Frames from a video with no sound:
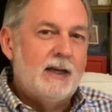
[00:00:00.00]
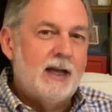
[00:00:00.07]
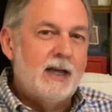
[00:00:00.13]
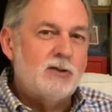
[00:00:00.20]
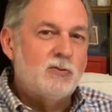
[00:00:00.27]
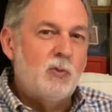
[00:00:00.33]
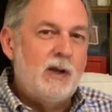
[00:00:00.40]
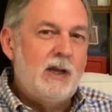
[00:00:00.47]

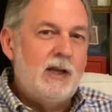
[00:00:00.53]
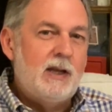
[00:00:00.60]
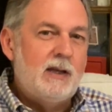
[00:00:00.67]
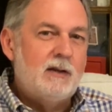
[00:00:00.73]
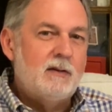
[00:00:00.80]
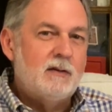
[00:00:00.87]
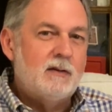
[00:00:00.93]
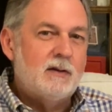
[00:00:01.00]
as
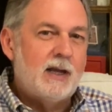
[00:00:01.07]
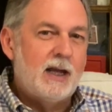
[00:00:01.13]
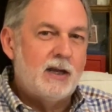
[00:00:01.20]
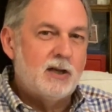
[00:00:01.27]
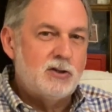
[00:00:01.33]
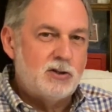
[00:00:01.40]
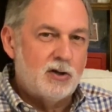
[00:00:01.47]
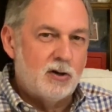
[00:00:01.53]
we take
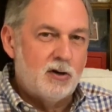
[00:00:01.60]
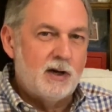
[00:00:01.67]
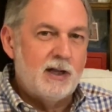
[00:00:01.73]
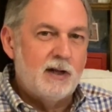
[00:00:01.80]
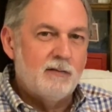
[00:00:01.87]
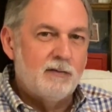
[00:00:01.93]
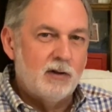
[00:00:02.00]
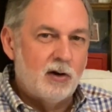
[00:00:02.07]
a journey
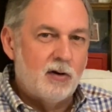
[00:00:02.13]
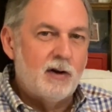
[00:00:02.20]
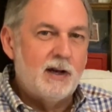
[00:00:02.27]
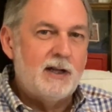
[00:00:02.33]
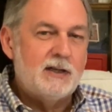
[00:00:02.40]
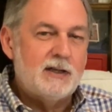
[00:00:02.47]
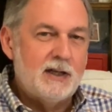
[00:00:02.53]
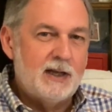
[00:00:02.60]
of
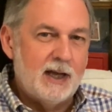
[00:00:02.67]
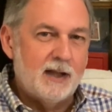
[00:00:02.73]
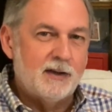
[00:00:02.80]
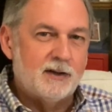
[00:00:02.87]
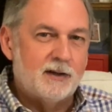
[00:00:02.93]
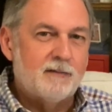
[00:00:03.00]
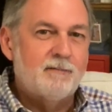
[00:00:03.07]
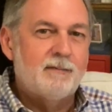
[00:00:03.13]
learning
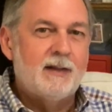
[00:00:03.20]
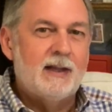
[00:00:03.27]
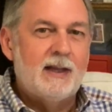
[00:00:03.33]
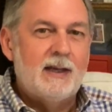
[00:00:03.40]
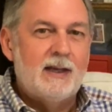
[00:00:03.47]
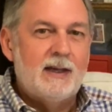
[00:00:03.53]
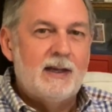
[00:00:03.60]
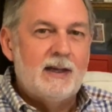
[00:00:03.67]
together
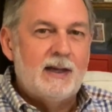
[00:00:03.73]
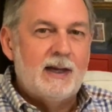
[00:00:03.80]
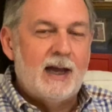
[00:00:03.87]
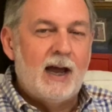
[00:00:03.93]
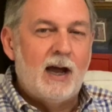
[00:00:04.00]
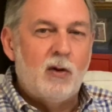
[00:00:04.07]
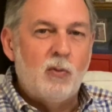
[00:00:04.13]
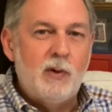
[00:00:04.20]

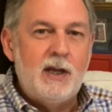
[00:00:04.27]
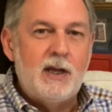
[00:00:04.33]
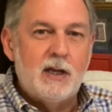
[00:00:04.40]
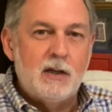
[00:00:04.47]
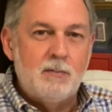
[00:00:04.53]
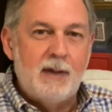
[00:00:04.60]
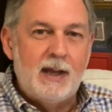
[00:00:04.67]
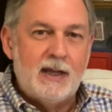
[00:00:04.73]
how we
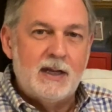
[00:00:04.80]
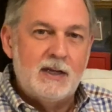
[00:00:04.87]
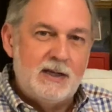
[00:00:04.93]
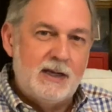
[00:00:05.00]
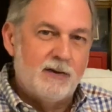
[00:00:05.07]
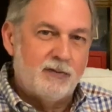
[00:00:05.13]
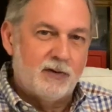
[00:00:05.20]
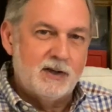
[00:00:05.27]
can make a
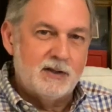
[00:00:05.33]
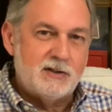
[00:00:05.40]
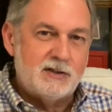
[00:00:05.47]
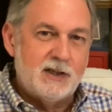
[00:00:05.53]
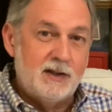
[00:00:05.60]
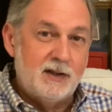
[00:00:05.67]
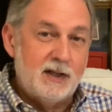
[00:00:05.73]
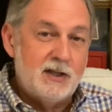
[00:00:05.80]
difference
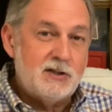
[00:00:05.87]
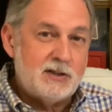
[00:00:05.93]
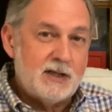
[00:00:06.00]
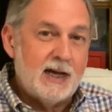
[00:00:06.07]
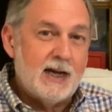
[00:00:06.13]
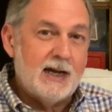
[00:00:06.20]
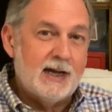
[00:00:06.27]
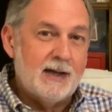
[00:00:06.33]
in this
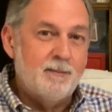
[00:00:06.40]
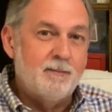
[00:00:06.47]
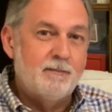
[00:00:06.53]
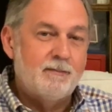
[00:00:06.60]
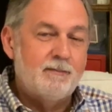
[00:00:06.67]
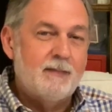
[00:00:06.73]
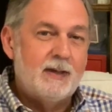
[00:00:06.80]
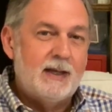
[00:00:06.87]
time
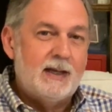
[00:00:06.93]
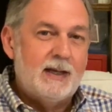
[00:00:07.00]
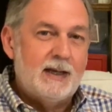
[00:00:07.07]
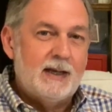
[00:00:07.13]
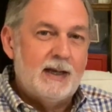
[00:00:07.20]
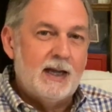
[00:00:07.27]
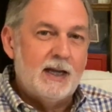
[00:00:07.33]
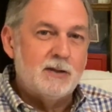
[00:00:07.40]

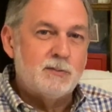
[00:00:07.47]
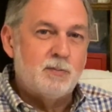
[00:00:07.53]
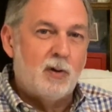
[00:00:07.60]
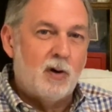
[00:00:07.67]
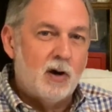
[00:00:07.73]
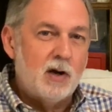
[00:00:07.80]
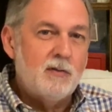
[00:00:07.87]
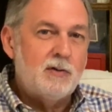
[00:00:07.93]
as
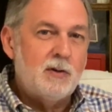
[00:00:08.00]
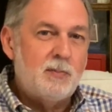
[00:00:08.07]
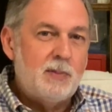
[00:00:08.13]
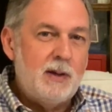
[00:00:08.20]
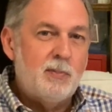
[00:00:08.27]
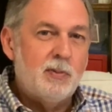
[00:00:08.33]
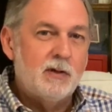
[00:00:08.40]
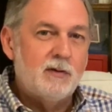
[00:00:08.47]
part of the
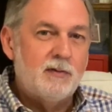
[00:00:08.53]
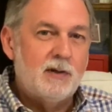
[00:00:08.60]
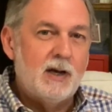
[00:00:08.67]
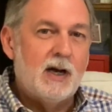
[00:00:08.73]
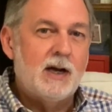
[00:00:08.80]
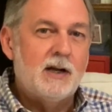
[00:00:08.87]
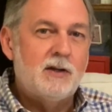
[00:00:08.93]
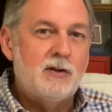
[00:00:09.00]
people of
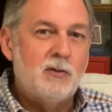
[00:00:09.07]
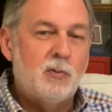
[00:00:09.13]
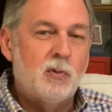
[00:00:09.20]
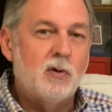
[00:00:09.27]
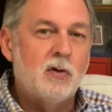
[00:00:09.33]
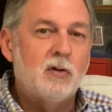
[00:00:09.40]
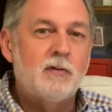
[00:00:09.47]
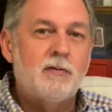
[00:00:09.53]
God in the
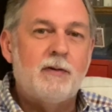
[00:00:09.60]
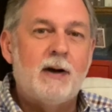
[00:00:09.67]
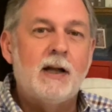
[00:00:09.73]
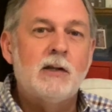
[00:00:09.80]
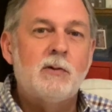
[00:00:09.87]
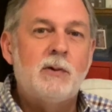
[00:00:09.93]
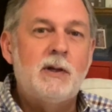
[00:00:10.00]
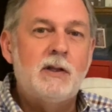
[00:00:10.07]
world
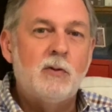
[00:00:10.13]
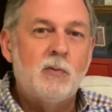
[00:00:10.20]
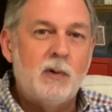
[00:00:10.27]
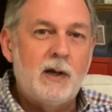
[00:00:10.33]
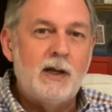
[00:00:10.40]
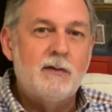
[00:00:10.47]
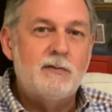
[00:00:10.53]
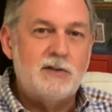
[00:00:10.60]
following the
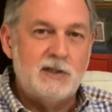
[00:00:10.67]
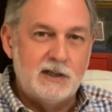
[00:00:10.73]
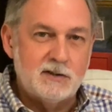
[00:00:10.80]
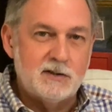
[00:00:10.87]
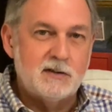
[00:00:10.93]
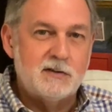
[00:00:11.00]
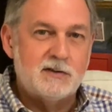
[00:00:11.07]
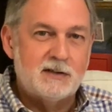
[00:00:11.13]
way of
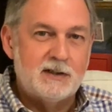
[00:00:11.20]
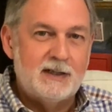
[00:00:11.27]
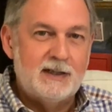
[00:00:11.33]
Jesus.